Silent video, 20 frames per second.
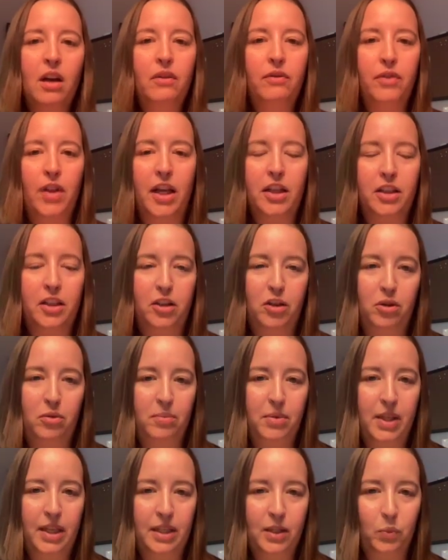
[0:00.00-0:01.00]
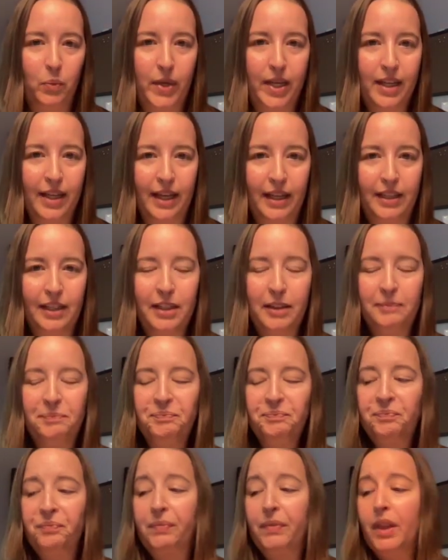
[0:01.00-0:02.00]
Flosstube this weekend.
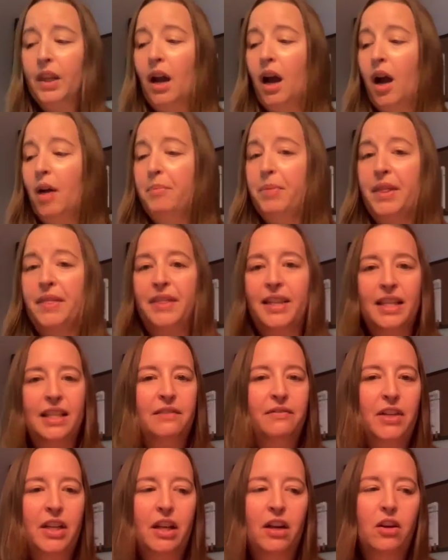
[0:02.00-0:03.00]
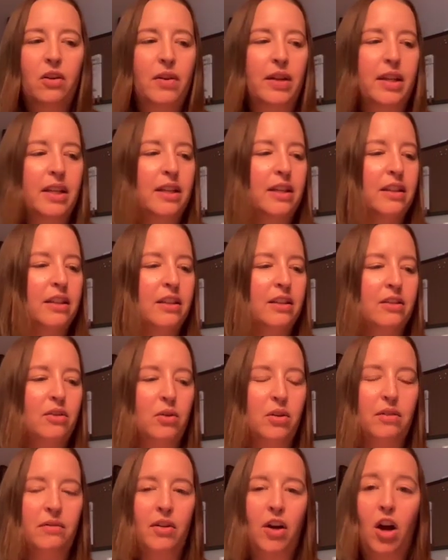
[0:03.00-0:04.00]
But this video is sort
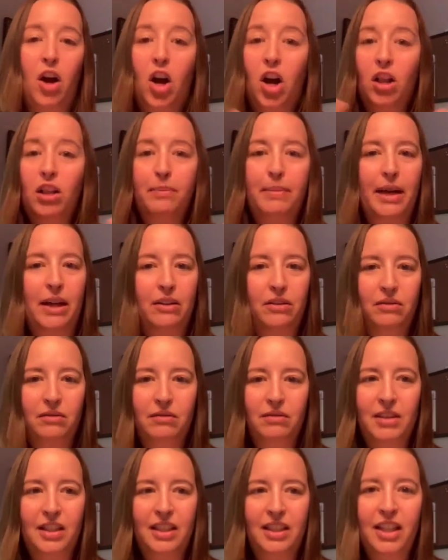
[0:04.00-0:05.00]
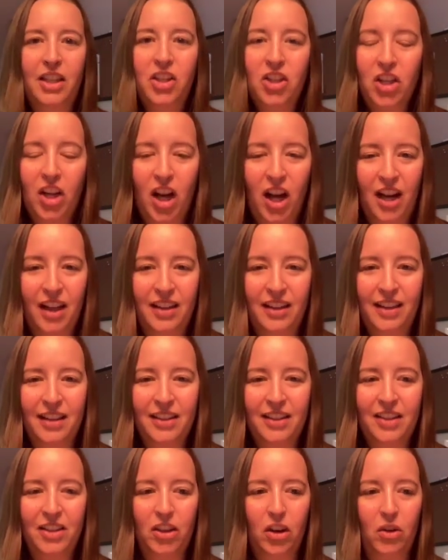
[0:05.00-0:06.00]
of all about StitchCon,
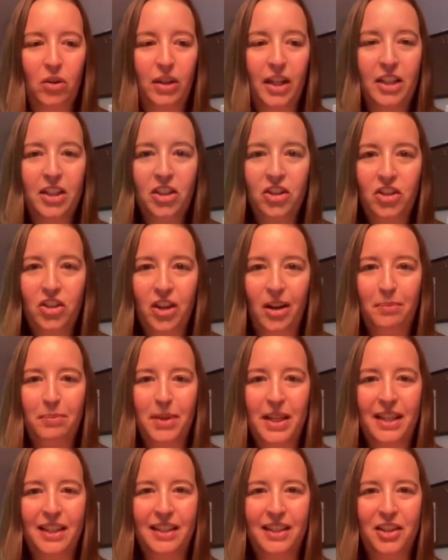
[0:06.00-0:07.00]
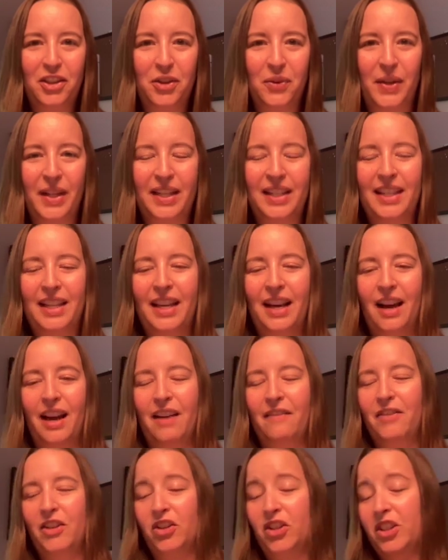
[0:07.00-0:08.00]
so let's jump into it.
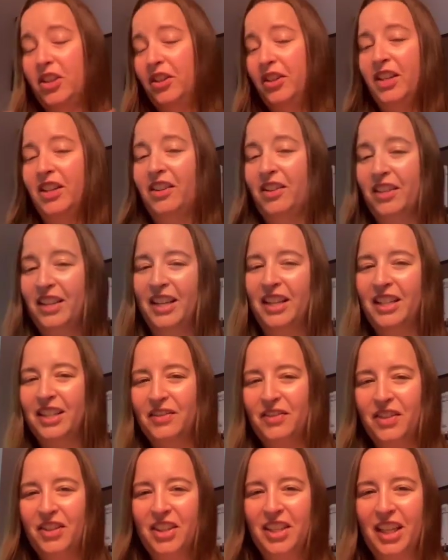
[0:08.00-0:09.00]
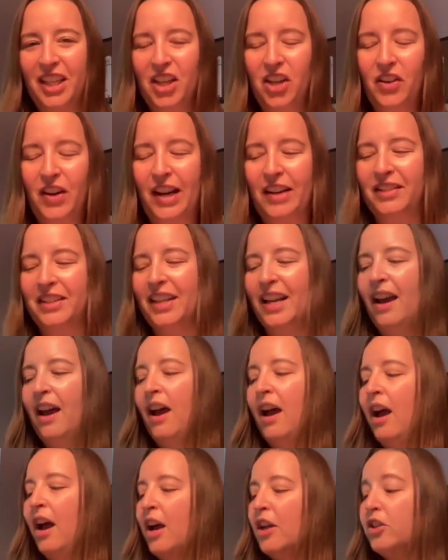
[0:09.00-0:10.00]
If you're still here, thanks for sticking around.
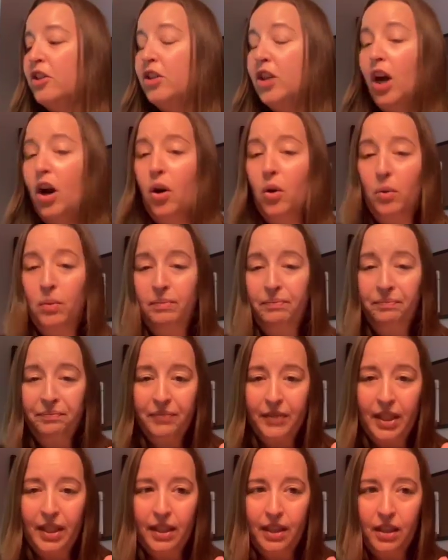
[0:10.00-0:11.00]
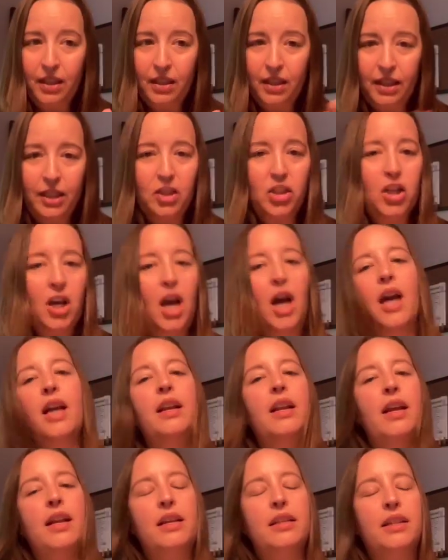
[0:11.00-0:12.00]
So
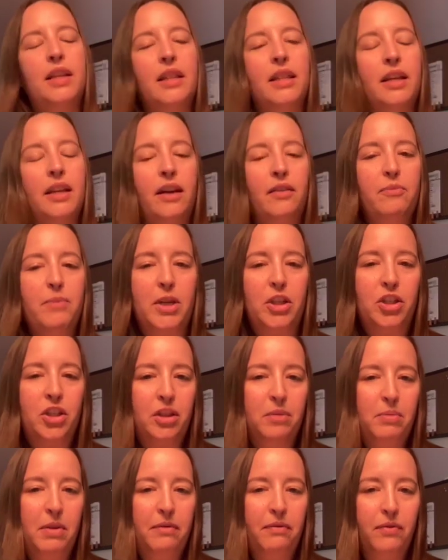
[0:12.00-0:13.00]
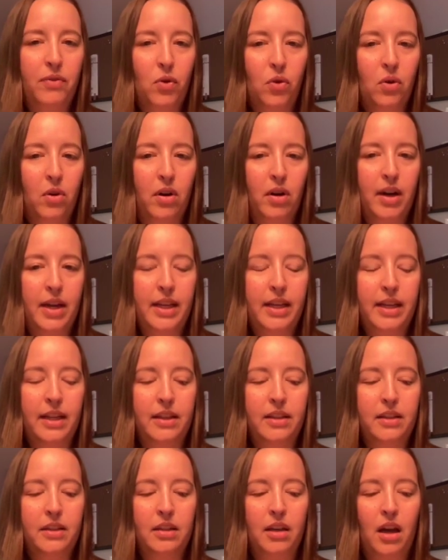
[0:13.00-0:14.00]
StitchCon, as I think I've mentioned before,
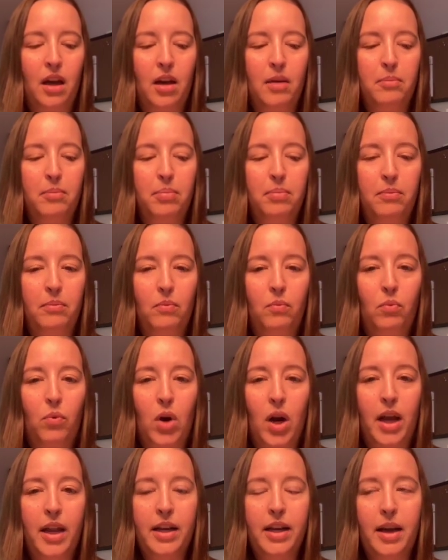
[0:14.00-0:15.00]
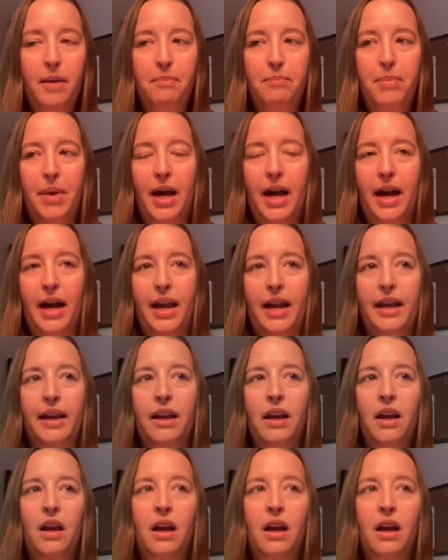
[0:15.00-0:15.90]
is run by